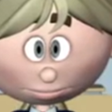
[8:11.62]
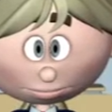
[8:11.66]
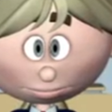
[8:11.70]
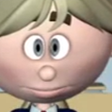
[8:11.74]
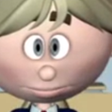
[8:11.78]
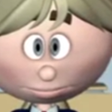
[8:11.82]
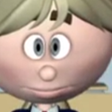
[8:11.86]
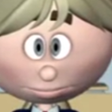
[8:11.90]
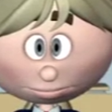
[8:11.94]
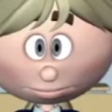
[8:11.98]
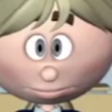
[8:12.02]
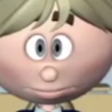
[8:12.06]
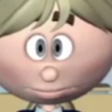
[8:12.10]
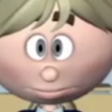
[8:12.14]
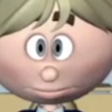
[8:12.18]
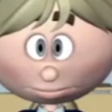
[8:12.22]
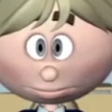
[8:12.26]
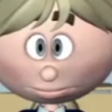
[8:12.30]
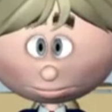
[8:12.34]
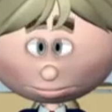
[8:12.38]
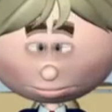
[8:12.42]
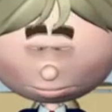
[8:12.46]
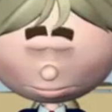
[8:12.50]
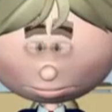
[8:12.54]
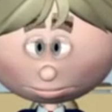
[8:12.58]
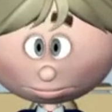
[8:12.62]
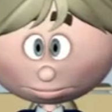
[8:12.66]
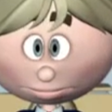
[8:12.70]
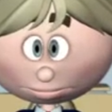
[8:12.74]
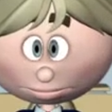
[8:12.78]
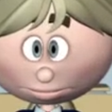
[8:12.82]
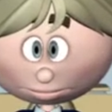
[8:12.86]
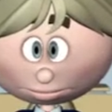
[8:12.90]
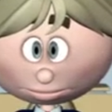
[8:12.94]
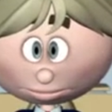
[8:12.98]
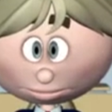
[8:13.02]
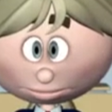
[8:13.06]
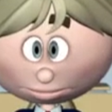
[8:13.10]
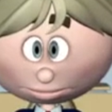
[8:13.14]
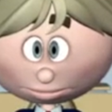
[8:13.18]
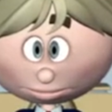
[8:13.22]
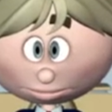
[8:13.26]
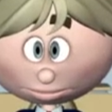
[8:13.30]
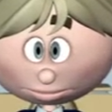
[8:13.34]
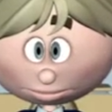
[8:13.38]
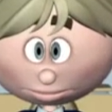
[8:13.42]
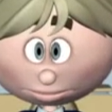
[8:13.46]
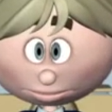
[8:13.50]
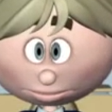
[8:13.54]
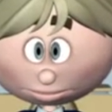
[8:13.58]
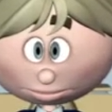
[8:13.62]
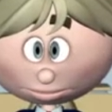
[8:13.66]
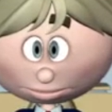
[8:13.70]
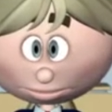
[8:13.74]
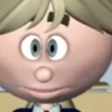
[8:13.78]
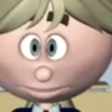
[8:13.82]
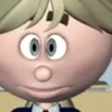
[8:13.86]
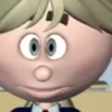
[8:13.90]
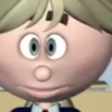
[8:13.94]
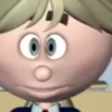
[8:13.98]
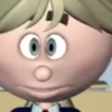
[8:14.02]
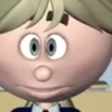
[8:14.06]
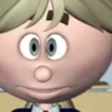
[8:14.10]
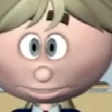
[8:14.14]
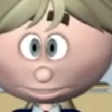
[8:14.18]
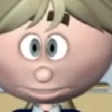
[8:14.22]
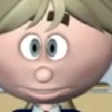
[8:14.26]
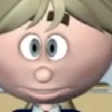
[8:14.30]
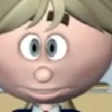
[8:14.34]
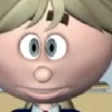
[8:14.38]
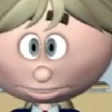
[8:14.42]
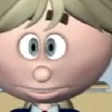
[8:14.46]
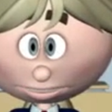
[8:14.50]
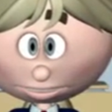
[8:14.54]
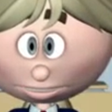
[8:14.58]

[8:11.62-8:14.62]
Nobody speaks.